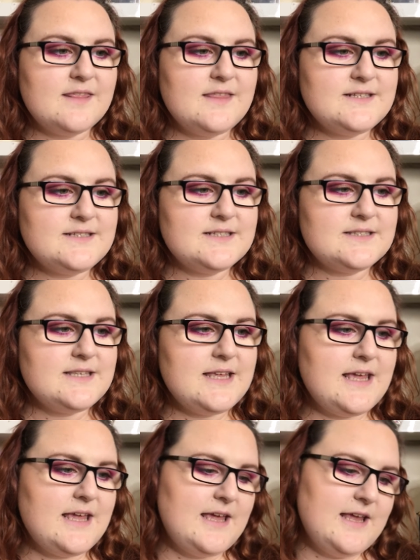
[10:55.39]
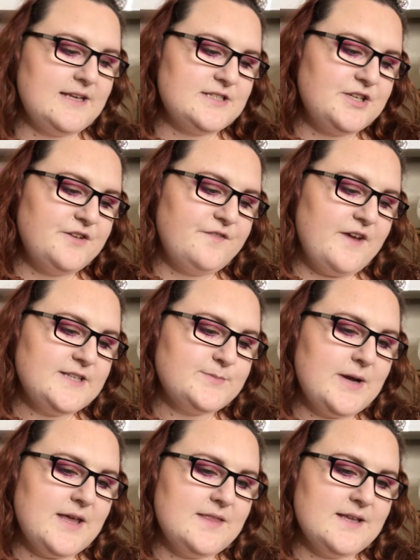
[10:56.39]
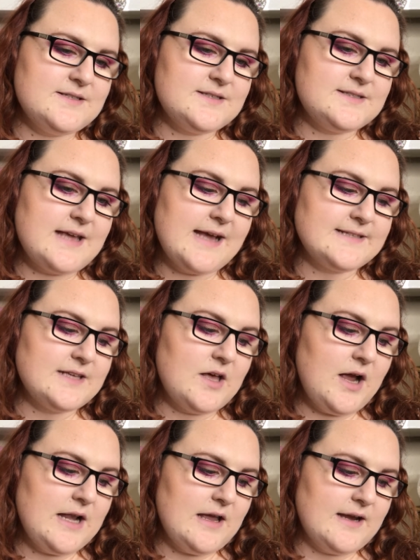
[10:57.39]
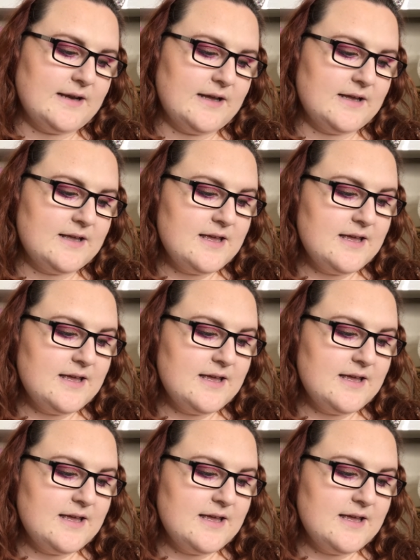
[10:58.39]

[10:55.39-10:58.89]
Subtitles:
This is the Too Faced Better Than Sex eyeliner.